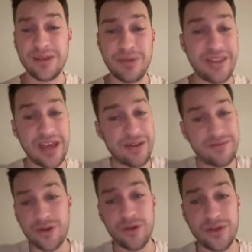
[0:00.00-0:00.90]
By then,
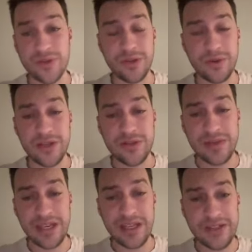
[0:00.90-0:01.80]
who knows what the price will
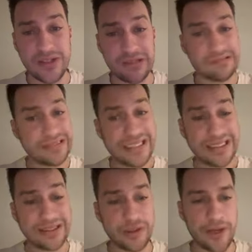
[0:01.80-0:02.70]
be at, so
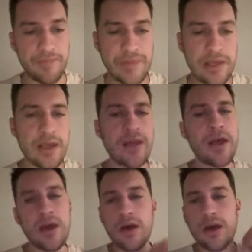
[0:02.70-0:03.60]
not great.
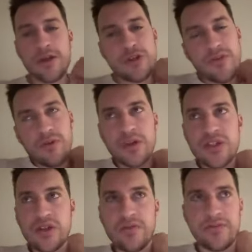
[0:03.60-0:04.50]
Do you have a
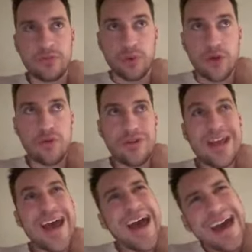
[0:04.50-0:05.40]
risk of ruin?
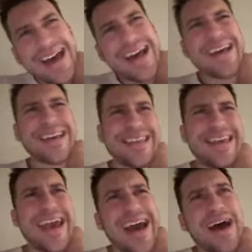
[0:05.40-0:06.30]
Uh,
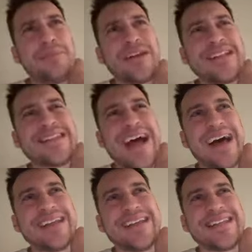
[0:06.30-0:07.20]
yeah, but it's
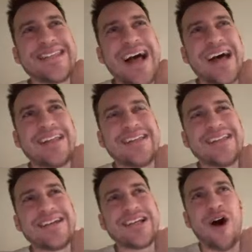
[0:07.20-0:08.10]
not it's not
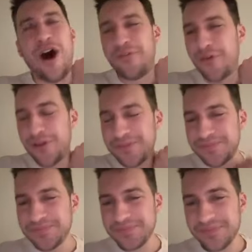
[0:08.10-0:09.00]
awful.